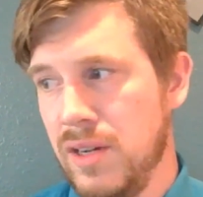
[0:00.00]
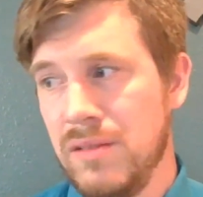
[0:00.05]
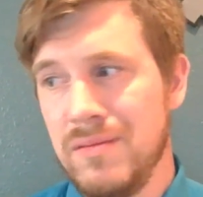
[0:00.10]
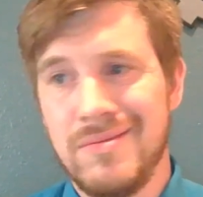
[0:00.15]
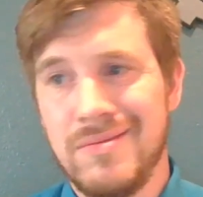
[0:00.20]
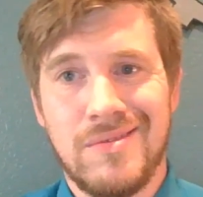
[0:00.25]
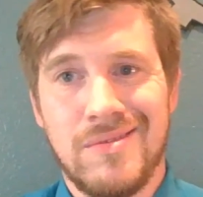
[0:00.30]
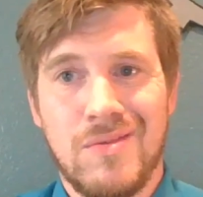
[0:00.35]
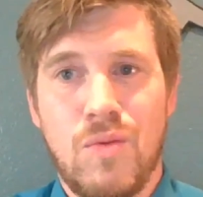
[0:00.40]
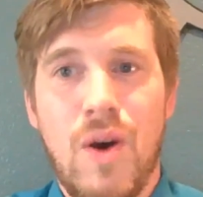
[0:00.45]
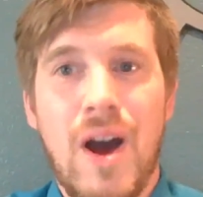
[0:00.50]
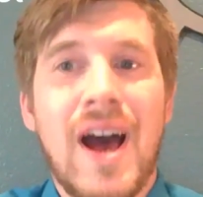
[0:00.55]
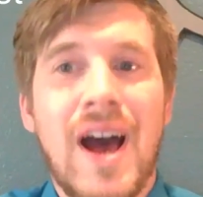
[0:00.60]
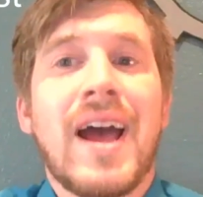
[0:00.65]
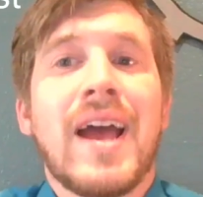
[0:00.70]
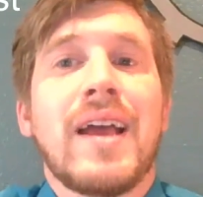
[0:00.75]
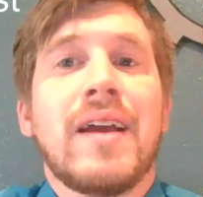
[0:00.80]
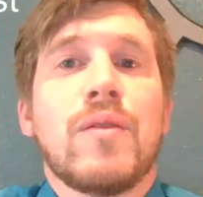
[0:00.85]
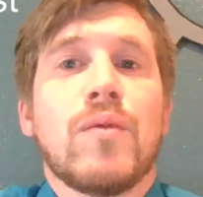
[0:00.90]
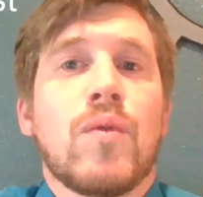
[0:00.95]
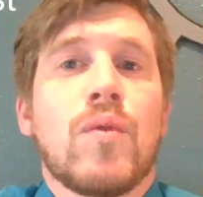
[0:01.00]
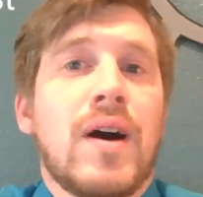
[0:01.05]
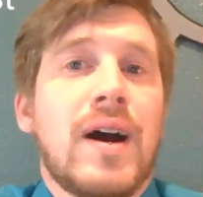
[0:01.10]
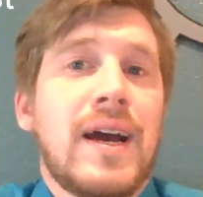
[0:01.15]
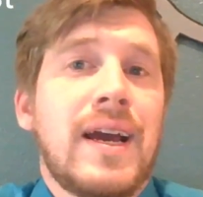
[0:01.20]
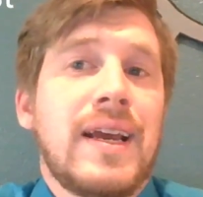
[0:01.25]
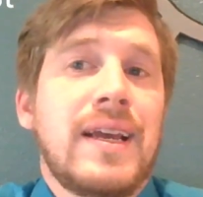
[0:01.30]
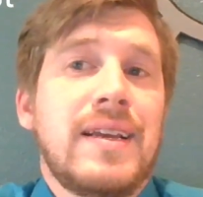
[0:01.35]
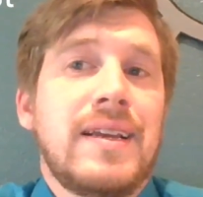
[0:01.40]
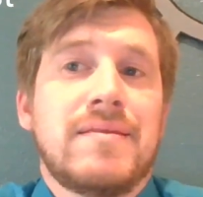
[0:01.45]

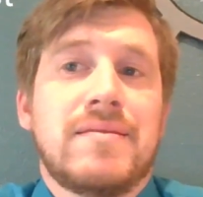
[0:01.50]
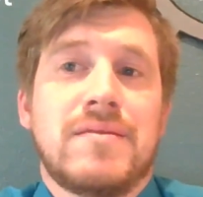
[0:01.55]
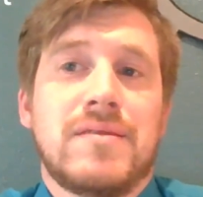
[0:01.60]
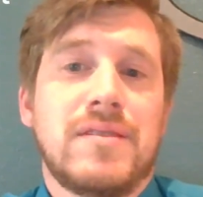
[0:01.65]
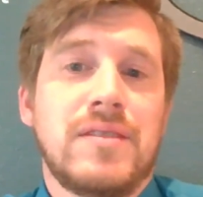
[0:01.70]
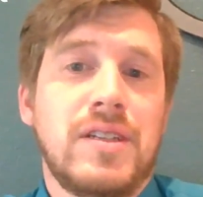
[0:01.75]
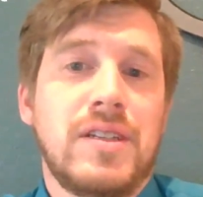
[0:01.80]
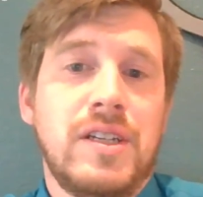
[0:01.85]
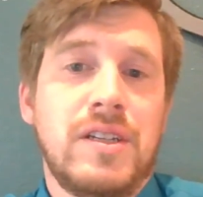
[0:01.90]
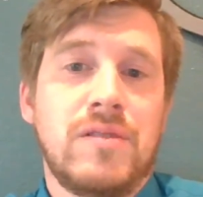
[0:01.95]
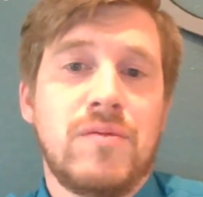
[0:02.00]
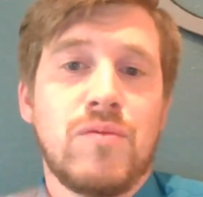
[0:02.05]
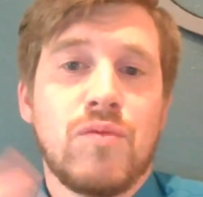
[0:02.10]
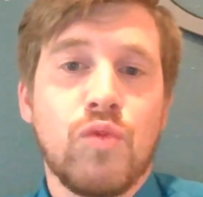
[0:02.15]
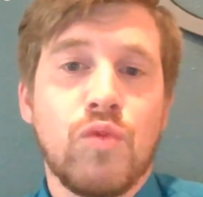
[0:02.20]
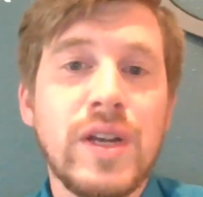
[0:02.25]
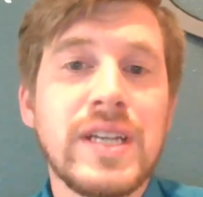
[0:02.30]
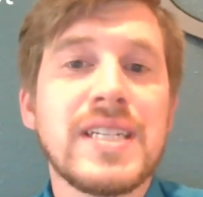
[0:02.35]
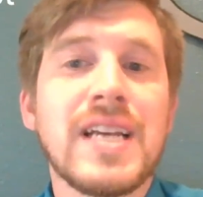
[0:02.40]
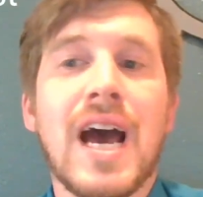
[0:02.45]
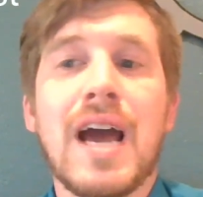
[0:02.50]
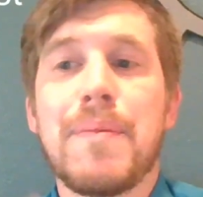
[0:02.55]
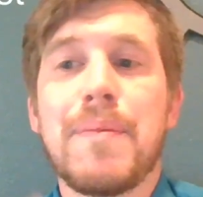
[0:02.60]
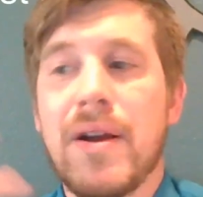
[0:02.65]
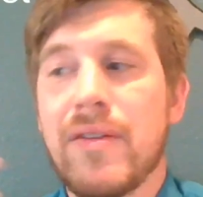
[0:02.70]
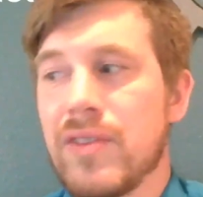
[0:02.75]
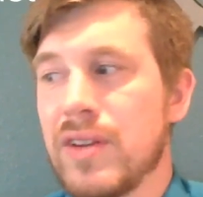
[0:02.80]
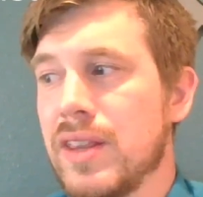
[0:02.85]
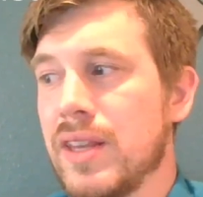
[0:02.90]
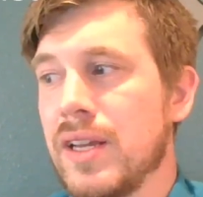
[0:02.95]
Why retype
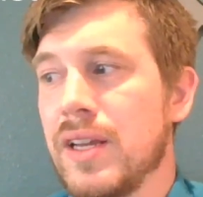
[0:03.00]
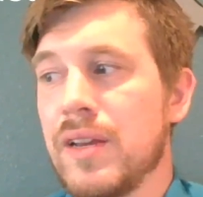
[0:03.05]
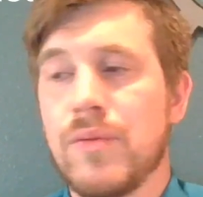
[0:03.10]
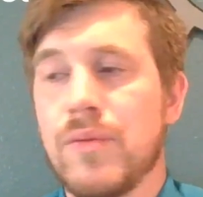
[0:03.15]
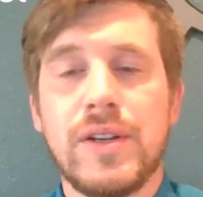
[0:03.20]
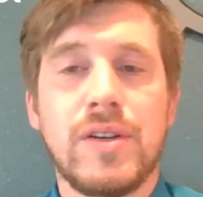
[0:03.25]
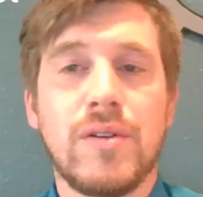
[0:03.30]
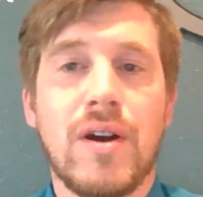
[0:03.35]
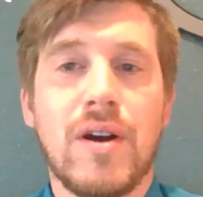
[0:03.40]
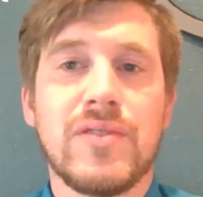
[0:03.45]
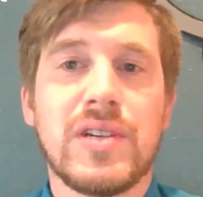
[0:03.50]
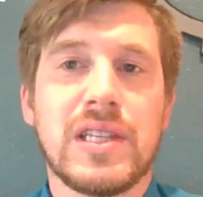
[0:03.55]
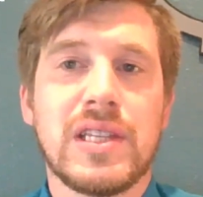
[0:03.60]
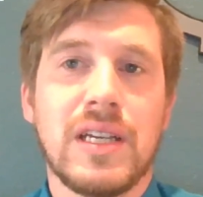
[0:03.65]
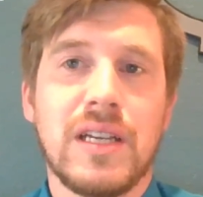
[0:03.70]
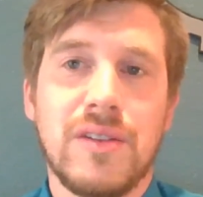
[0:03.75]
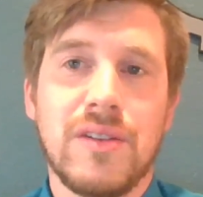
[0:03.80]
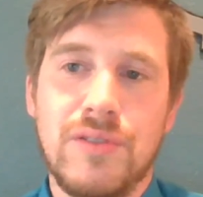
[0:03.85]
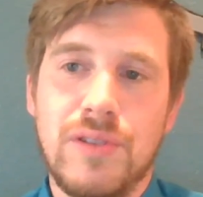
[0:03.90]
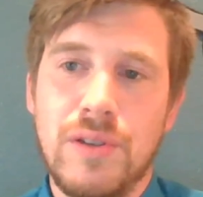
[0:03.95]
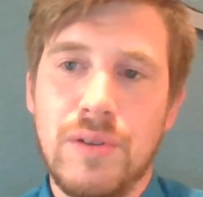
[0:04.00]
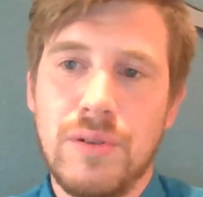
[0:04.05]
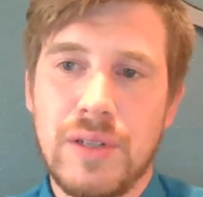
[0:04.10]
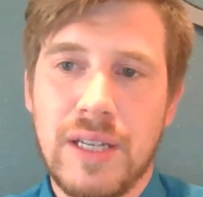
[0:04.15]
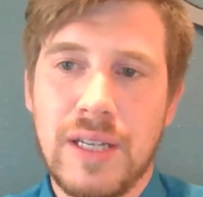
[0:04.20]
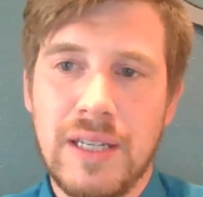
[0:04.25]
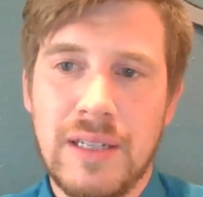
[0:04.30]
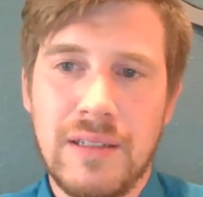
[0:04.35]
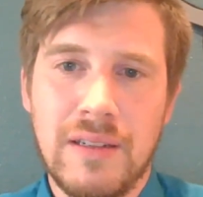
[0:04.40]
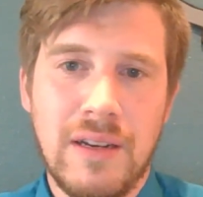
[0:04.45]
everything and redo everything if you
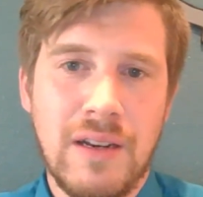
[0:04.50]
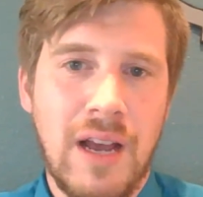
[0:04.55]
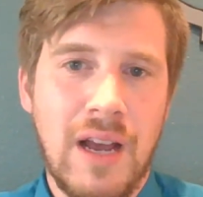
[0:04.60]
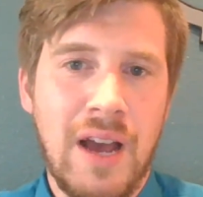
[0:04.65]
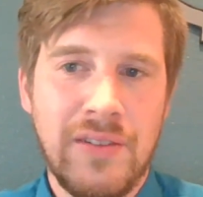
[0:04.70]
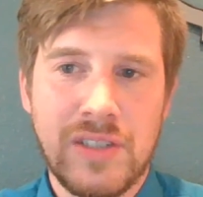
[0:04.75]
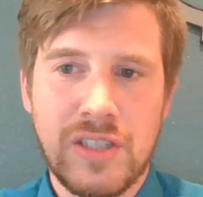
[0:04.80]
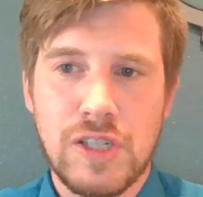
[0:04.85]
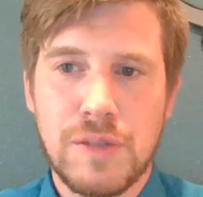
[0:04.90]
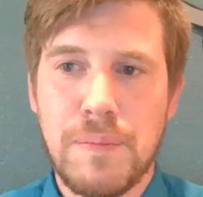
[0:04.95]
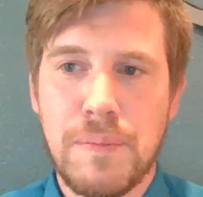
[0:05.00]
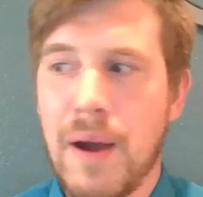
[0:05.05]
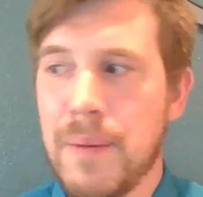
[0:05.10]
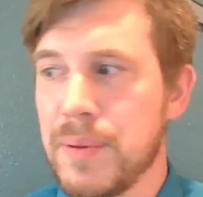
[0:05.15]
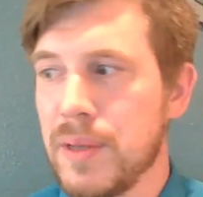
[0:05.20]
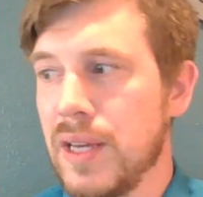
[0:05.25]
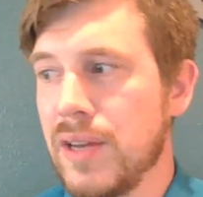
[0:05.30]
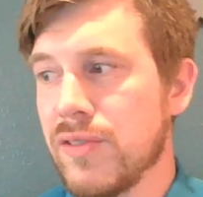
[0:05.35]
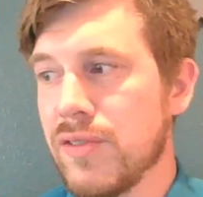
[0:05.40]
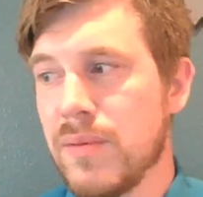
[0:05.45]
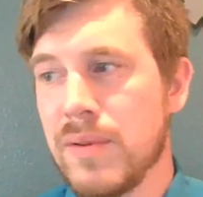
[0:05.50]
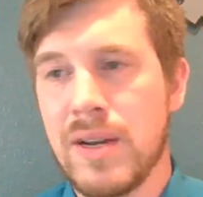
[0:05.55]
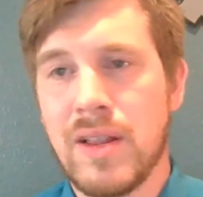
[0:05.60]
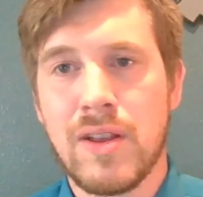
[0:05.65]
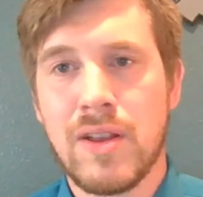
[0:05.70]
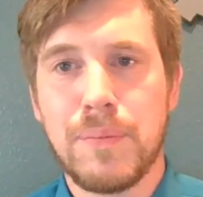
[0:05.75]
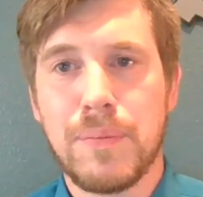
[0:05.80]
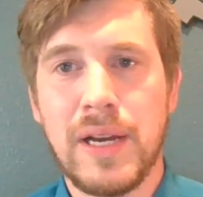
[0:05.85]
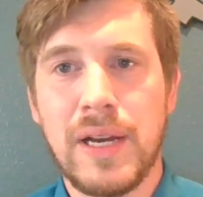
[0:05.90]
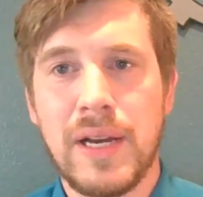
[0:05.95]
can have it just populate from
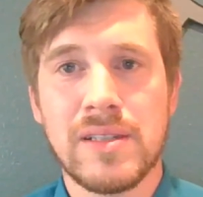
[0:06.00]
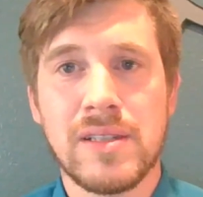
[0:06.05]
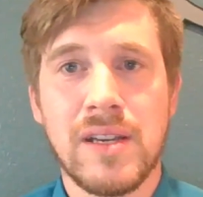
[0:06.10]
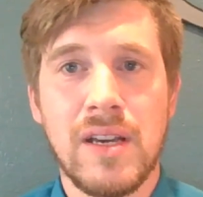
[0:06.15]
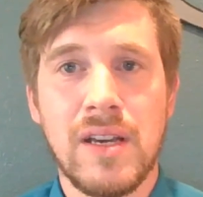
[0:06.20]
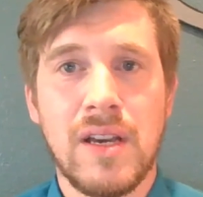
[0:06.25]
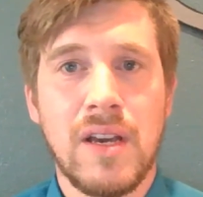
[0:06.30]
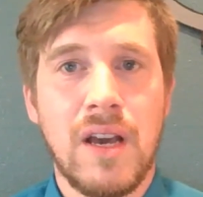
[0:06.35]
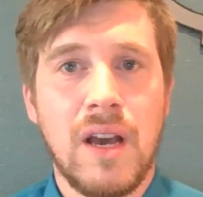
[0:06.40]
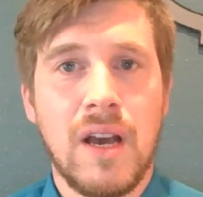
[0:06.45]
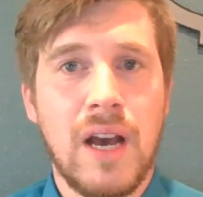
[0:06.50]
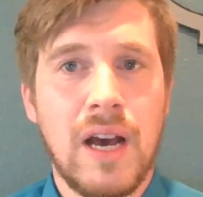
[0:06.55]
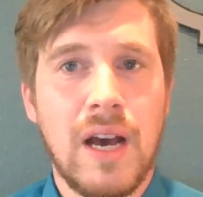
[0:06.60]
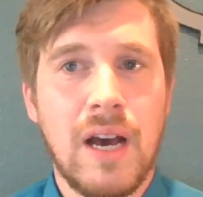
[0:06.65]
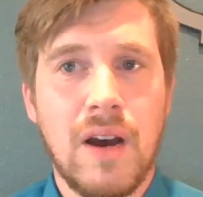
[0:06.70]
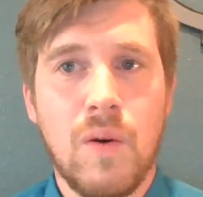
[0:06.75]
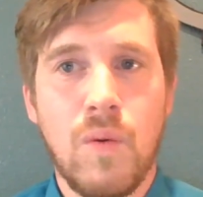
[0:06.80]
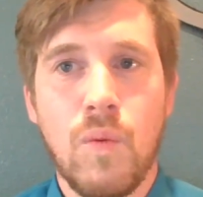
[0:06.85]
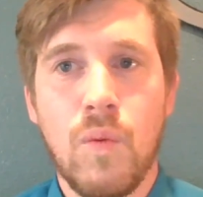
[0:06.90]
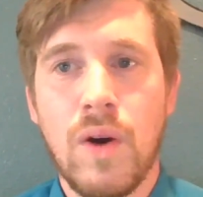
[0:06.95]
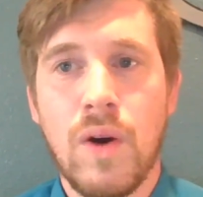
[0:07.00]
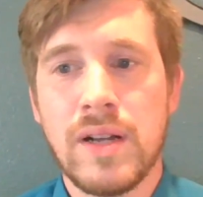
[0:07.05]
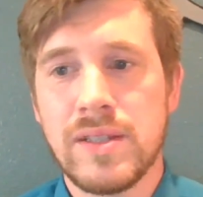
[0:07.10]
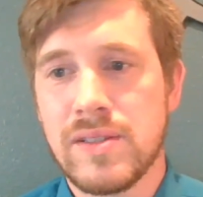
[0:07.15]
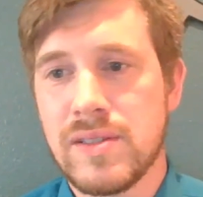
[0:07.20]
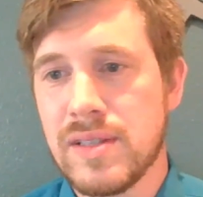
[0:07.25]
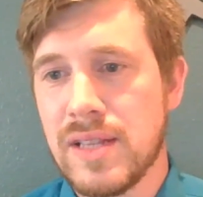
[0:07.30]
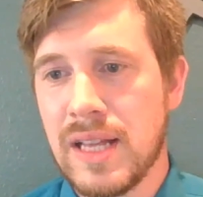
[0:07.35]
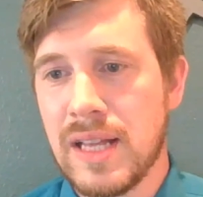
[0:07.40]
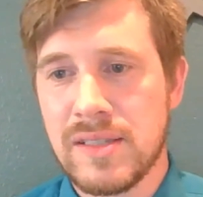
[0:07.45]
another place
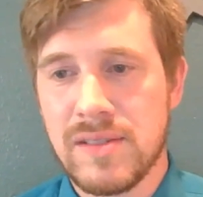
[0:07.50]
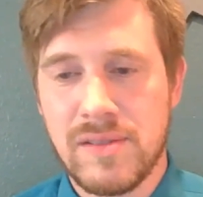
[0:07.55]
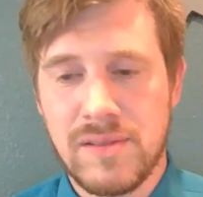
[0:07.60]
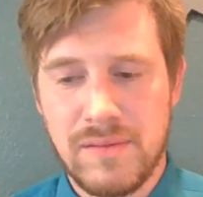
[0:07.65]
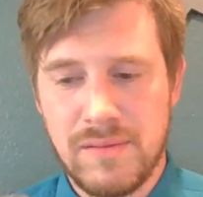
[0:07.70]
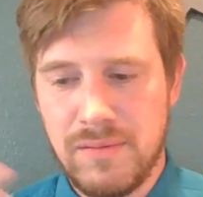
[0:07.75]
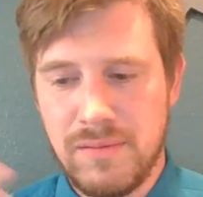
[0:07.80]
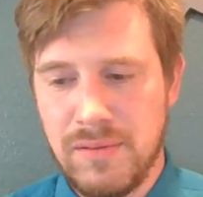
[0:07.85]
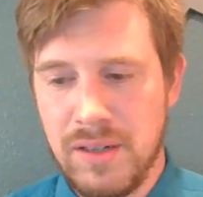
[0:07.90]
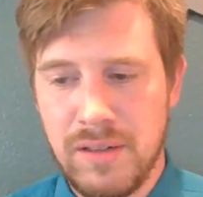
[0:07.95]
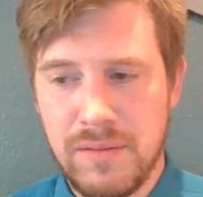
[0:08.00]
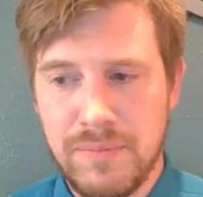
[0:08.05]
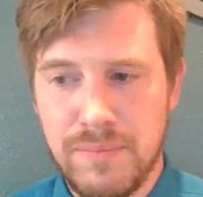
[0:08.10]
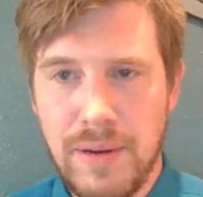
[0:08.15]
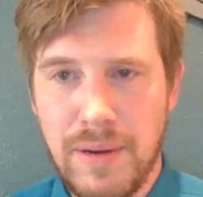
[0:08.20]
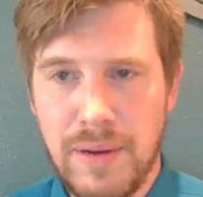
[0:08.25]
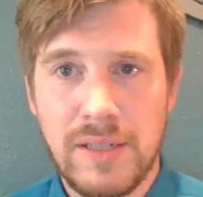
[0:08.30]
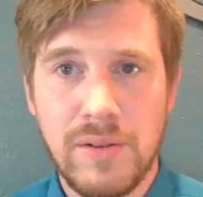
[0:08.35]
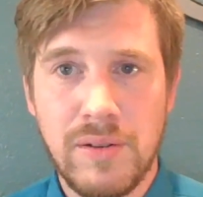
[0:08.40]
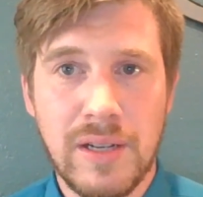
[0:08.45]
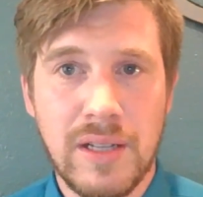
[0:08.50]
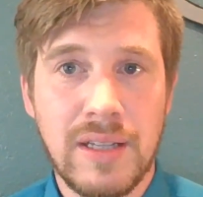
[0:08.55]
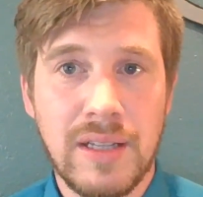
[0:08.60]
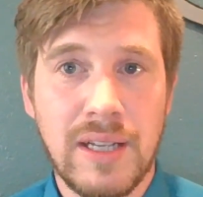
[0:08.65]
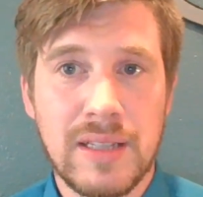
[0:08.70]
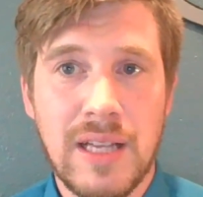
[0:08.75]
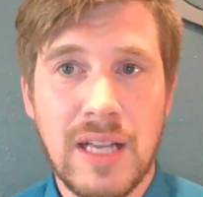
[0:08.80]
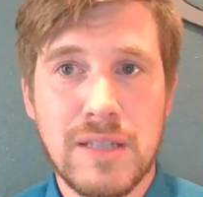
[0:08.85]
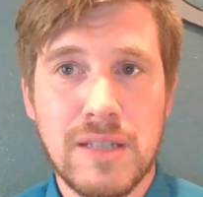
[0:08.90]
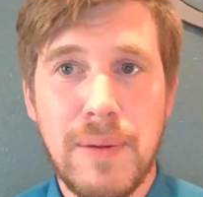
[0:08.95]
once? That's, by doing a link,
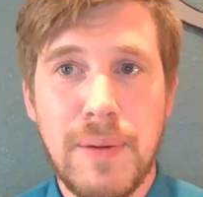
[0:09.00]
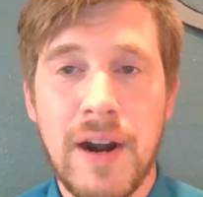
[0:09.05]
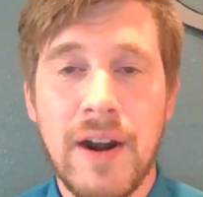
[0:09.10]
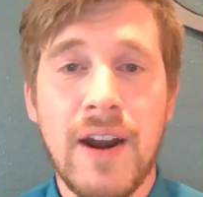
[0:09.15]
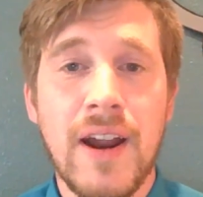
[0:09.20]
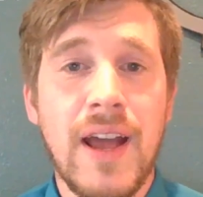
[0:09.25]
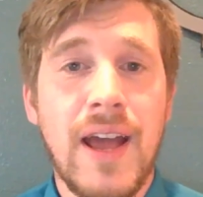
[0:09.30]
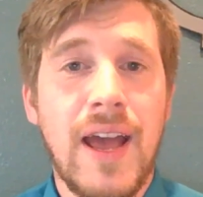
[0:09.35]
that's better.